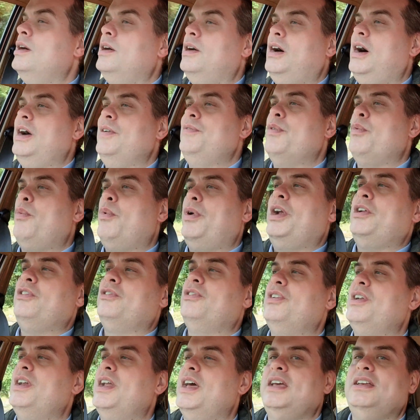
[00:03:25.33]
either one
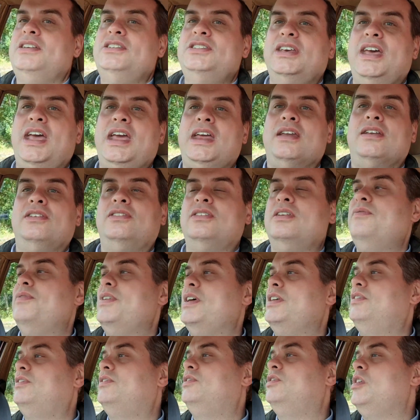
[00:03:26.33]
hundred and eighteen, as in
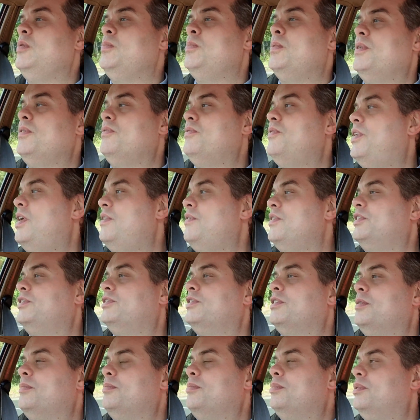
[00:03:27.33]
this two point five
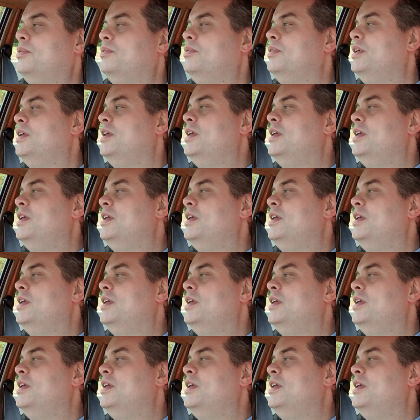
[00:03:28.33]
example,